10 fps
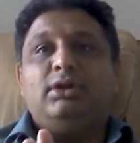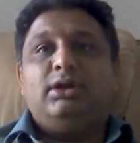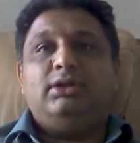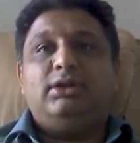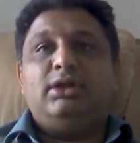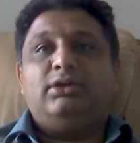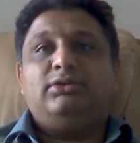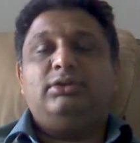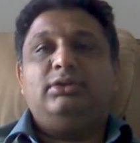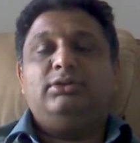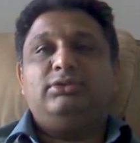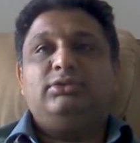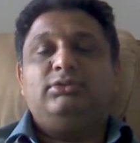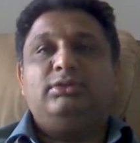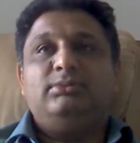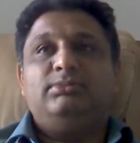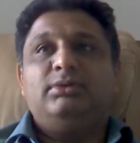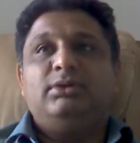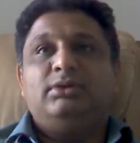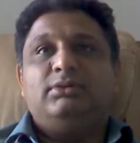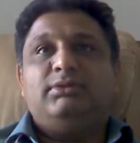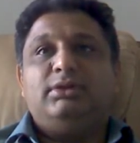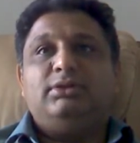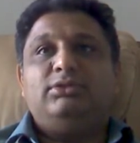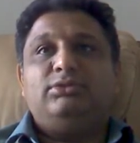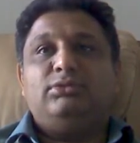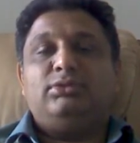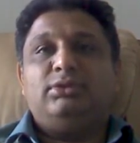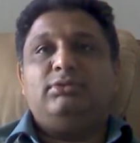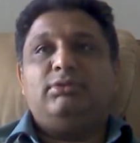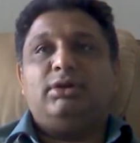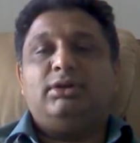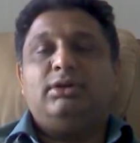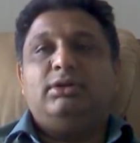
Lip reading: any cascade relationship when it is not required.